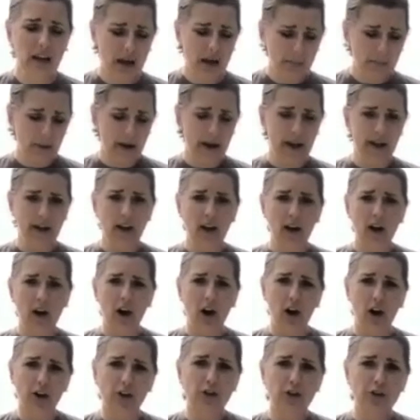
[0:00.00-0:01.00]
But
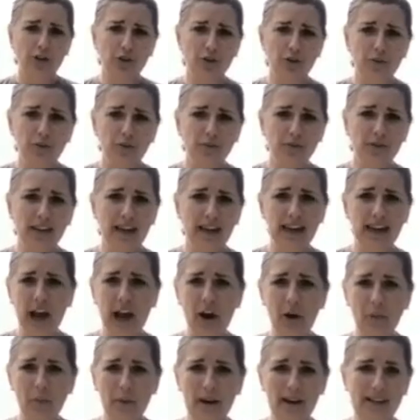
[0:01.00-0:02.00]
our shoes can
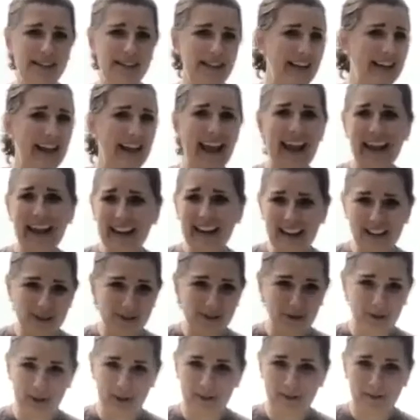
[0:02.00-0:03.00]
help us in any
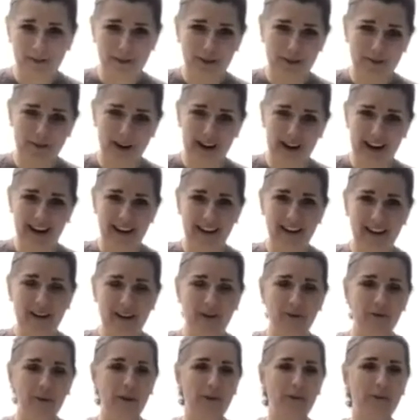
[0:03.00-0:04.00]
sort of terrain,
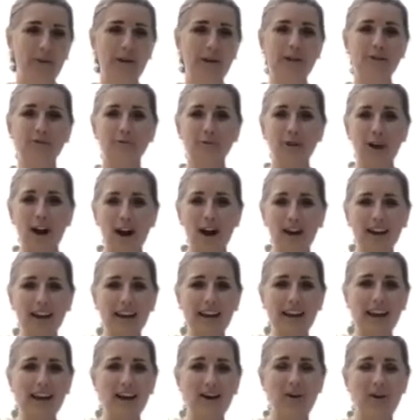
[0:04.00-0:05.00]
whether it's
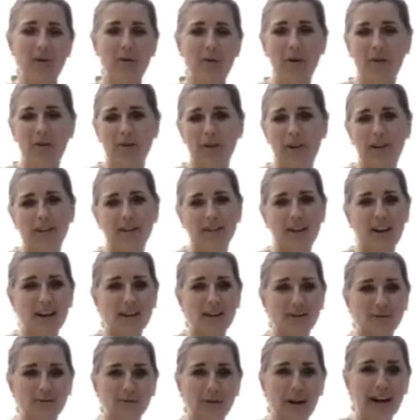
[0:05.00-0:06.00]
rocky, whether it's
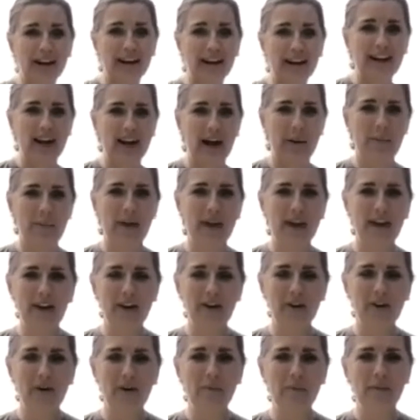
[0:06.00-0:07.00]
us running
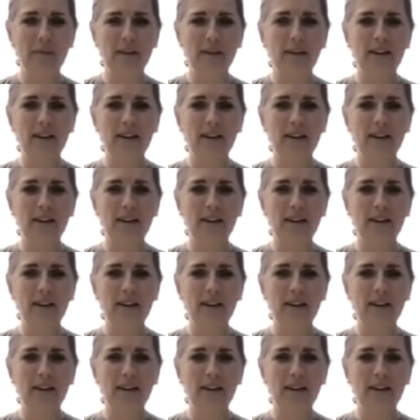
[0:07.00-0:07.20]
uphill.